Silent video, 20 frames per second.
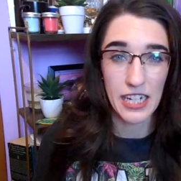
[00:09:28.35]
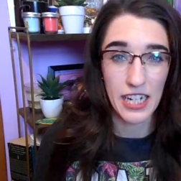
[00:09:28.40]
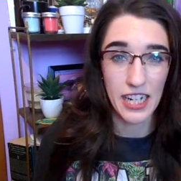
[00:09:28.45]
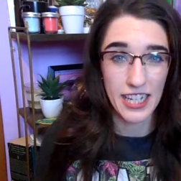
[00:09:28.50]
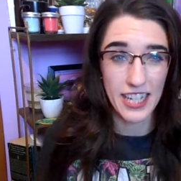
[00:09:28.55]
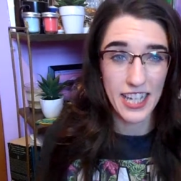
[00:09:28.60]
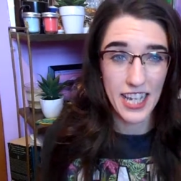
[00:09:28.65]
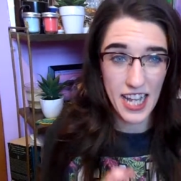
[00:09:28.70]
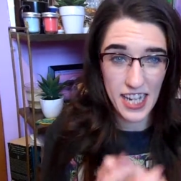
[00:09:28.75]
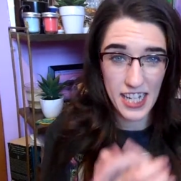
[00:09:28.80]
I
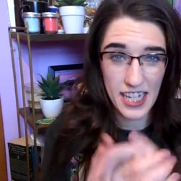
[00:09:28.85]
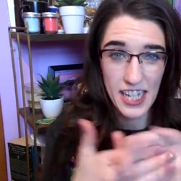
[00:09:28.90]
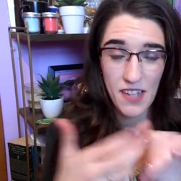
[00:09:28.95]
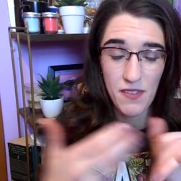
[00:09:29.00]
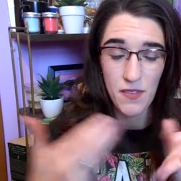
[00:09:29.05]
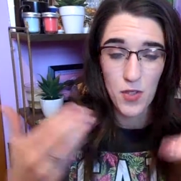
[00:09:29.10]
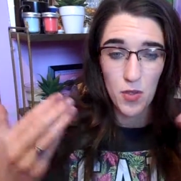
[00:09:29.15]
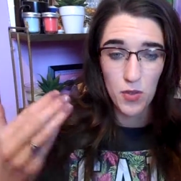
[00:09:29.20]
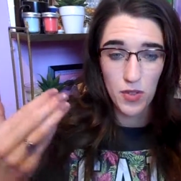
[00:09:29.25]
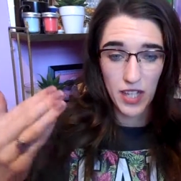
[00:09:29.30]
can't give
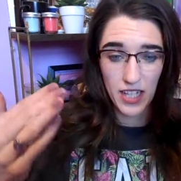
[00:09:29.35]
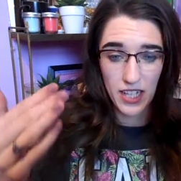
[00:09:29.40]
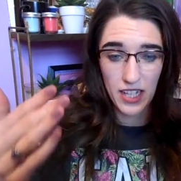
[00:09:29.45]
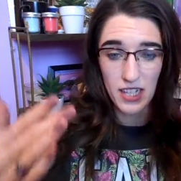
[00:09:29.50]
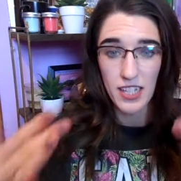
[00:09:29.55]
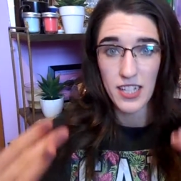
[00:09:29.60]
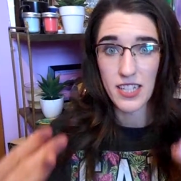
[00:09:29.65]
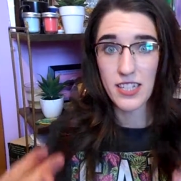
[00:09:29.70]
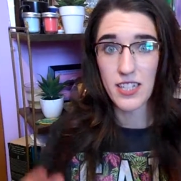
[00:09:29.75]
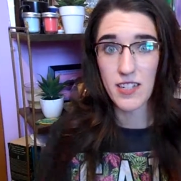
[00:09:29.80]
you like a
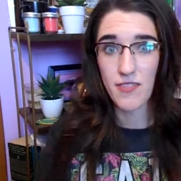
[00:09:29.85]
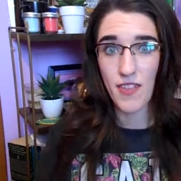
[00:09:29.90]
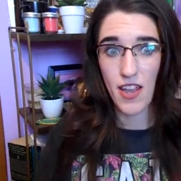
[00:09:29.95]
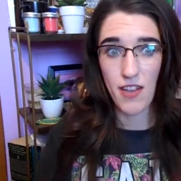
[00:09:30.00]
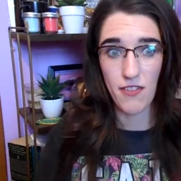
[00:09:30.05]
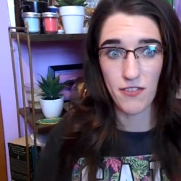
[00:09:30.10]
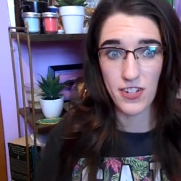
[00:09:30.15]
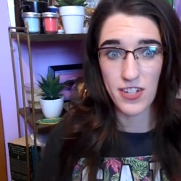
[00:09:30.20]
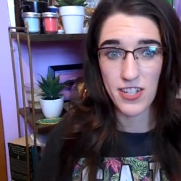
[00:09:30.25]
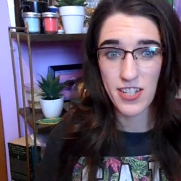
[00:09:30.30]
list of
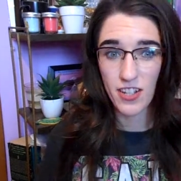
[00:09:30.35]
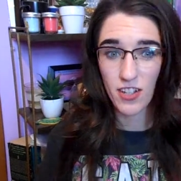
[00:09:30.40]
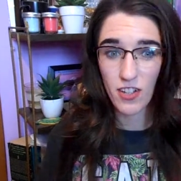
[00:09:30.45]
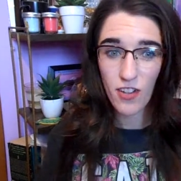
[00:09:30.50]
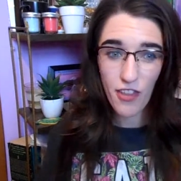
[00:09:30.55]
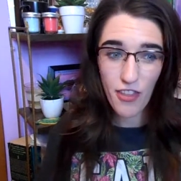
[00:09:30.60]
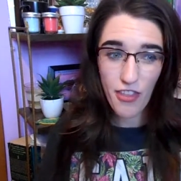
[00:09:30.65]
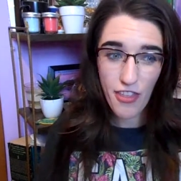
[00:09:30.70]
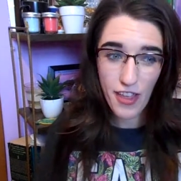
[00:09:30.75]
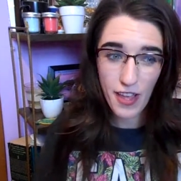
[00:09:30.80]
every
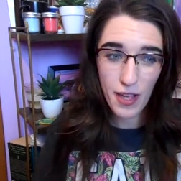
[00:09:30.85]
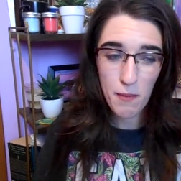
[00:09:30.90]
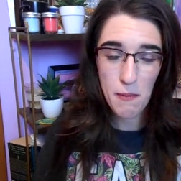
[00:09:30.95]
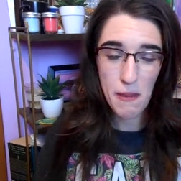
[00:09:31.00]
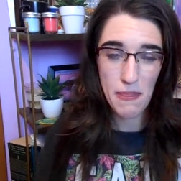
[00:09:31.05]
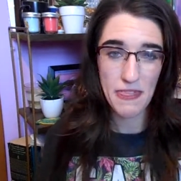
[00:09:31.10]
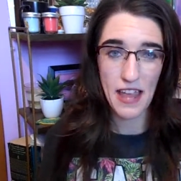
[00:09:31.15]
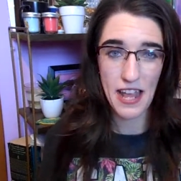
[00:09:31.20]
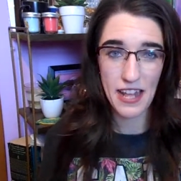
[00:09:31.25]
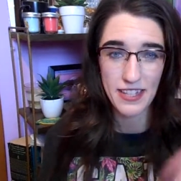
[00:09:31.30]
single thing,
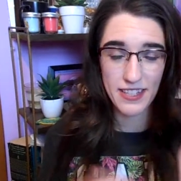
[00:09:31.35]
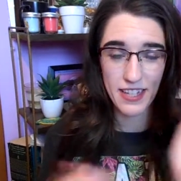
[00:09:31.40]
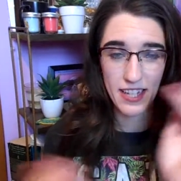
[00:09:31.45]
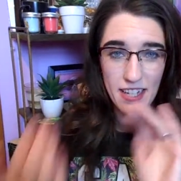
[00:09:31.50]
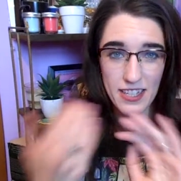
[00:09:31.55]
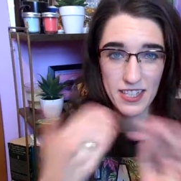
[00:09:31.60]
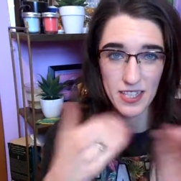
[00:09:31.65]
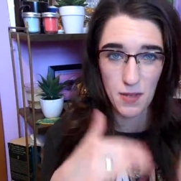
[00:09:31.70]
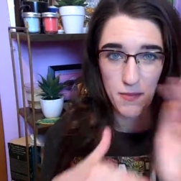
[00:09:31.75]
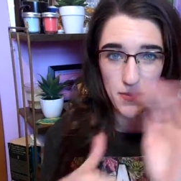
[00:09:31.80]
but that's like
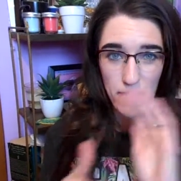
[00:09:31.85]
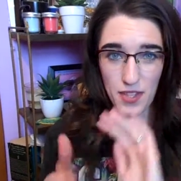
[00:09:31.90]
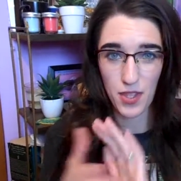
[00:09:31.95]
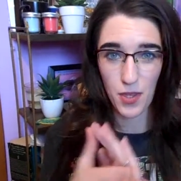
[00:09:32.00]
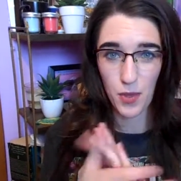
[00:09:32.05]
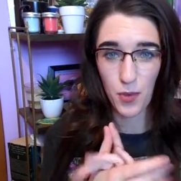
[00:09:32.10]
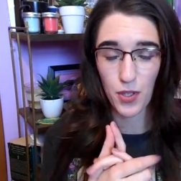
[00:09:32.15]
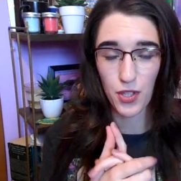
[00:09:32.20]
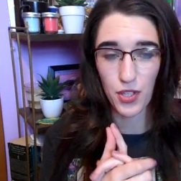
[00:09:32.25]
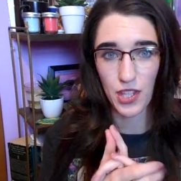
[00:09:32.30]
something
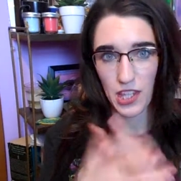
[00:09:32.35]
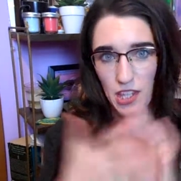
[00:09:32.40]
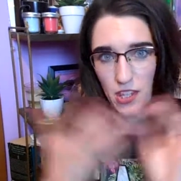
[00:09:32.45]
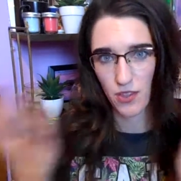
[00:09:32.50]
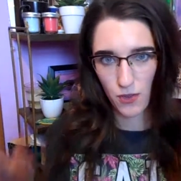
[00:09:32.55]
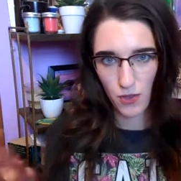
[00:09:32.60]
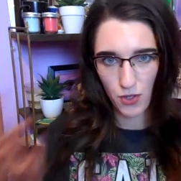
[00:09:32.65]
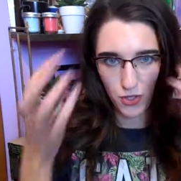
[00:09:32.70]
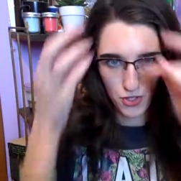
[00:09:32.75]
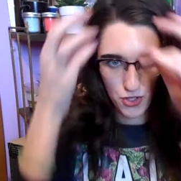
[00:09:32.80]
you can like
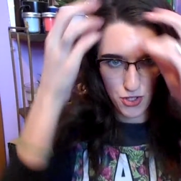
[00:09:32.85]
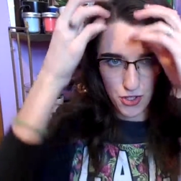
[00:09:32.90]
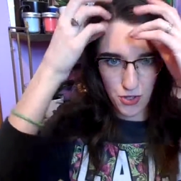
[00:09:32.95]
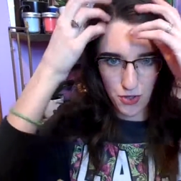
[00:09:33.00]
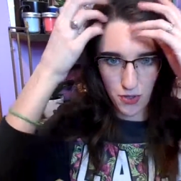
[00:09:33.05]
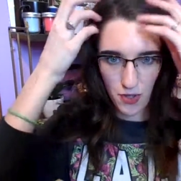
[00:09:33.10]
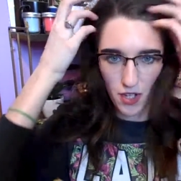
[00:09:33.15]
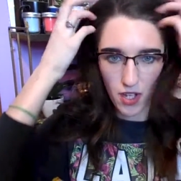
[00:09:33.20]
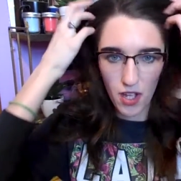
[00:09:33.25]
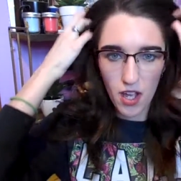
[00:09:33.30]
you can
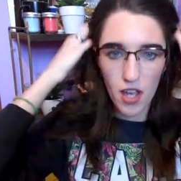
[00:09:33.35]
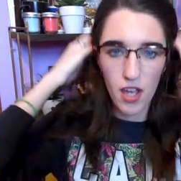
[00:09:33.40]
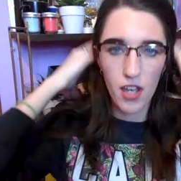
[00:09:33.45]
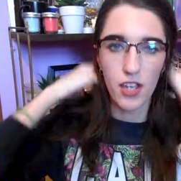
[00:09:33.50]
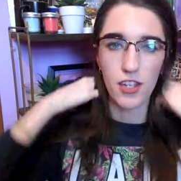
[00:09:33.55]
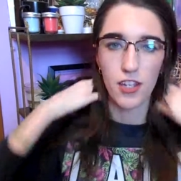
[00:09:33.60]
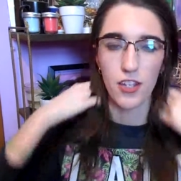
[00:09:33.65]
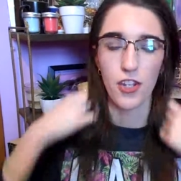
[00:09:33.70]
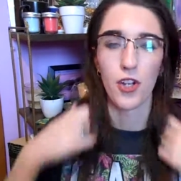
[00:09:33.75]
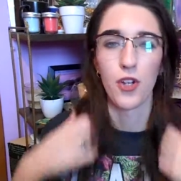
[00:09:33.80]
do,
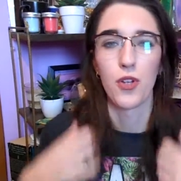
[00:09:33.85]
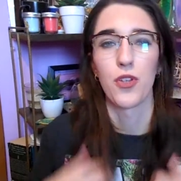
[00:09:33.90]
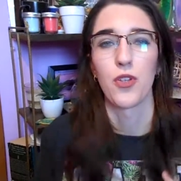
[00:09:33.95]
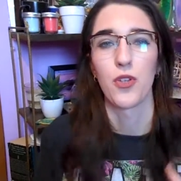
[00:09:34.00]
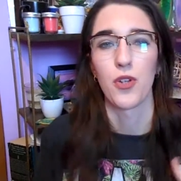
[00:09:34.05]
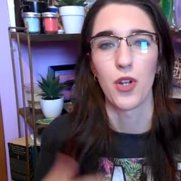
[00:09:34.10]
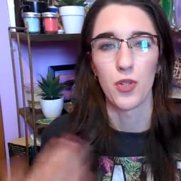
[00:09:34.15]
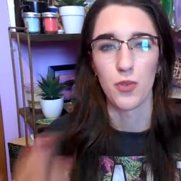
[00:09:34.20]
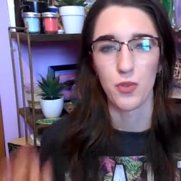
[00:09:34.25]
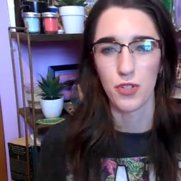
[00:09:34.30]
you know,
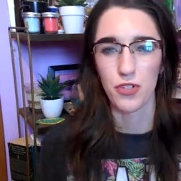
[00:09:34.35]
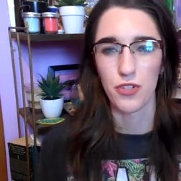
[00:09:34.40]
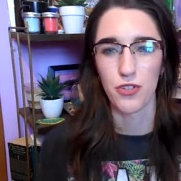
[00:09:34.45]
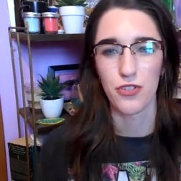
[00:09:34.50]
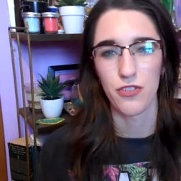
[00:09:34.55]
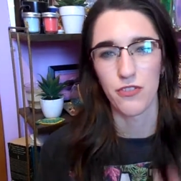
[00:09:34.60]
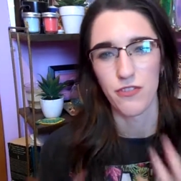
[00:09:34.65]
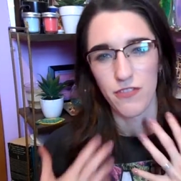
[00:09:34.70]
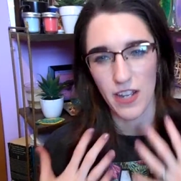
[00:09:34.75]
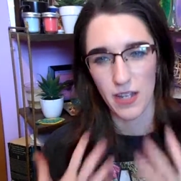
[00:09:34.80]
your own research
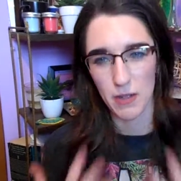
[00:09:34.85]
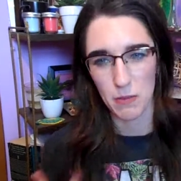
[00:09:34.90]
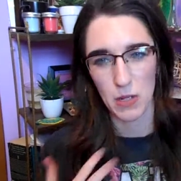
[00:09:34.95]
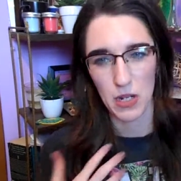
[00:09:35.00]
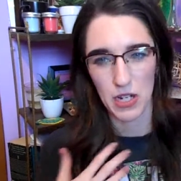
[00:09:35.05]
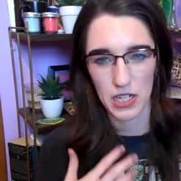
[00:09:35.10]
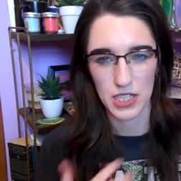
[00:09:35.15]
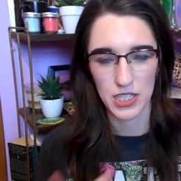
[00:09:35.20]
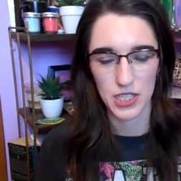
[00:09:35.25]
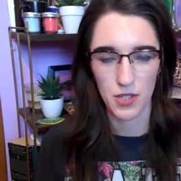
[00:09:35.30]
and find
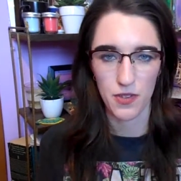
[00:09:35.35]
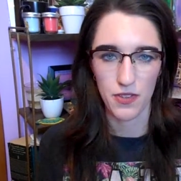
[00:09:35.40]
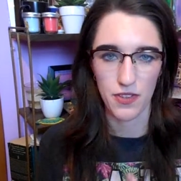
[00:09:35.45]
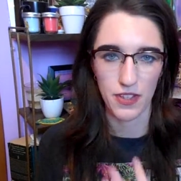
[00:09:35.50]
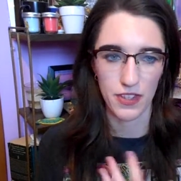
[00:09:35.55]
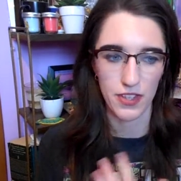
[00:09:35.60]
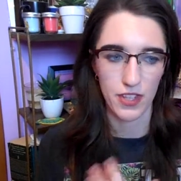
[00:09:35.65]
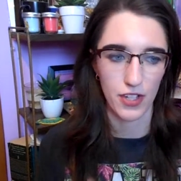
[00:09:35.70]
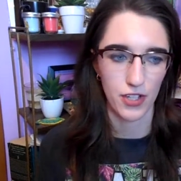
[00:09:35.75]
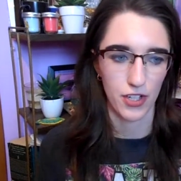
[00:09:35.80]
products that you
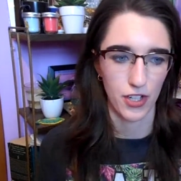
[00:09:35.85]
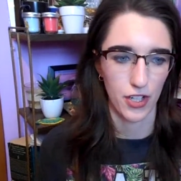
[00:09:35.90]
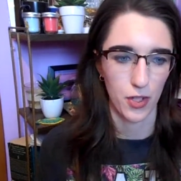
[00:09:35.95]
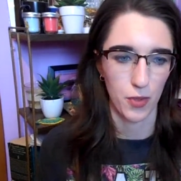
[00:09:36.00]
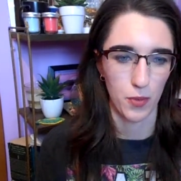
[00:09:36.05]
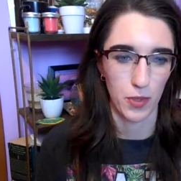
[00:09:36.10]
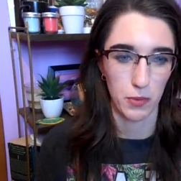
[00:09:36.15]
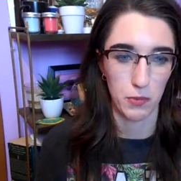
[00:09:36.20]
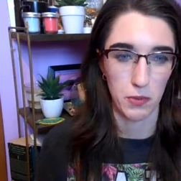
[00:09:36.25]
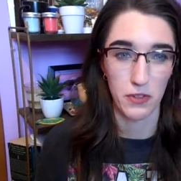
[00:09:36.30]
think that are going to
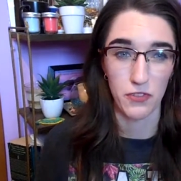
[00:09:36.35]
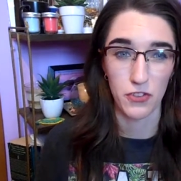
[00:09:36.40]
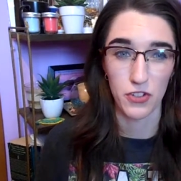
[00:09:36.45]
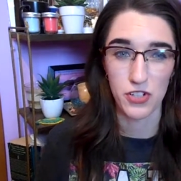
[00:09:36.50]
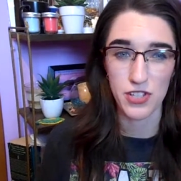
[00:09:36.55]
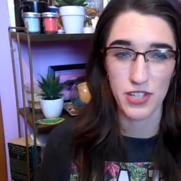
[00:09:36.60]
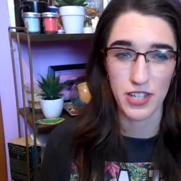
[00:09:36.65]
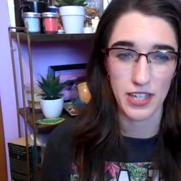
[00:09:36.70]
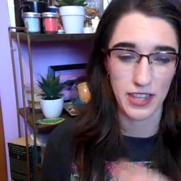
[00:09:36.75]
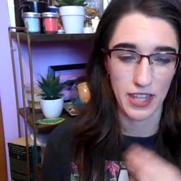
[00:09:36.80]
work well for your skin.